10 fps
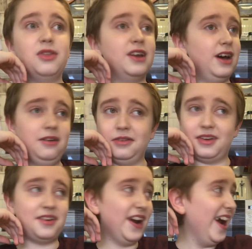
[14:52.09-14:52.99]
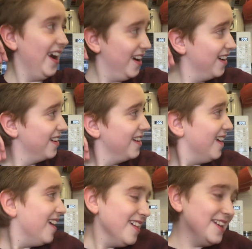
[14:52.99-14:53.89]
else.
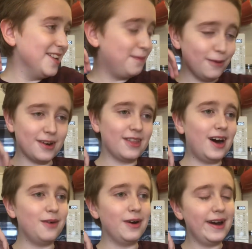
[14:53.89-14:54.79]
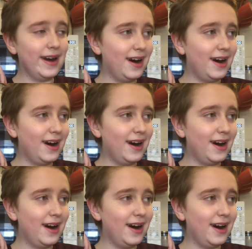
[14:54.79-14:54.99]
Let's put it that way.